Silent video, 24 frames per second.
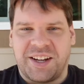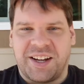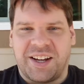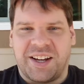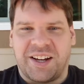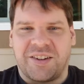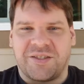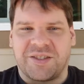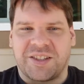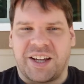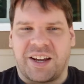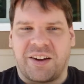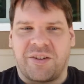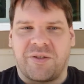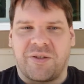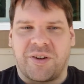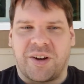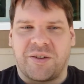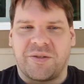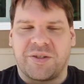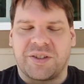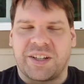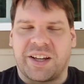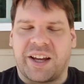And
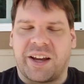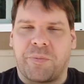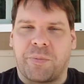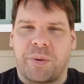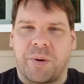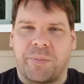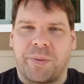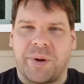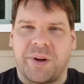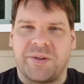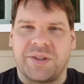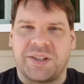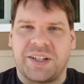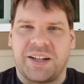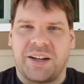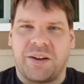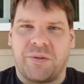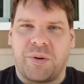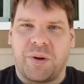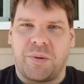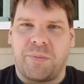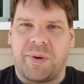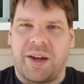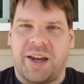I was like proposing that
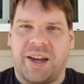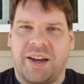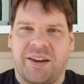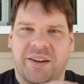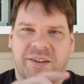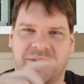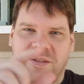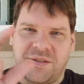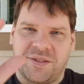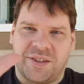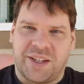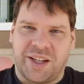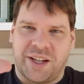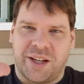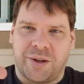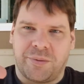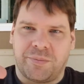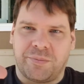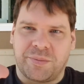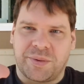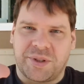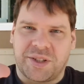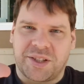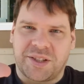we make
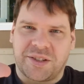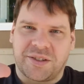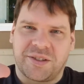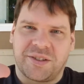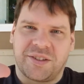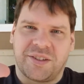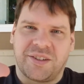DIMMs